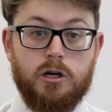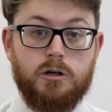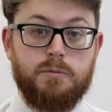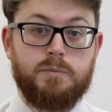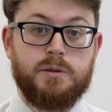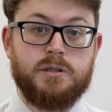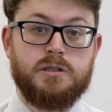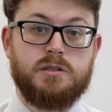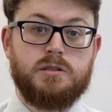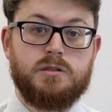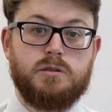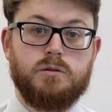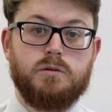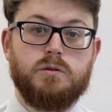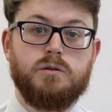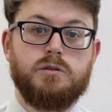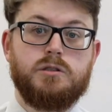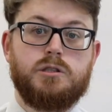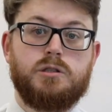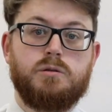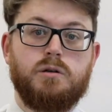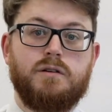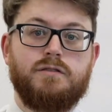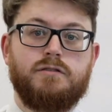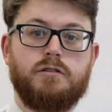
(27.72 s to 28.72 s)
opens
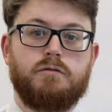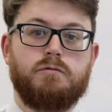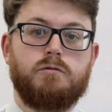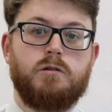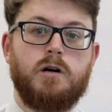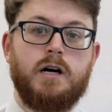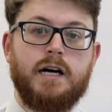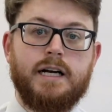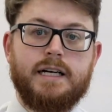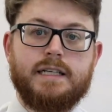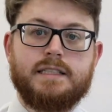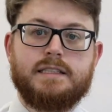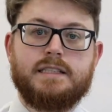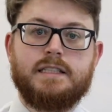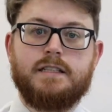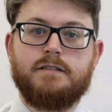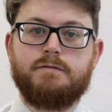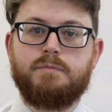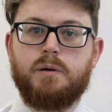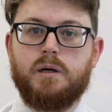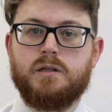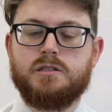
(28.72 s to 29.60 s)
doors to a variety of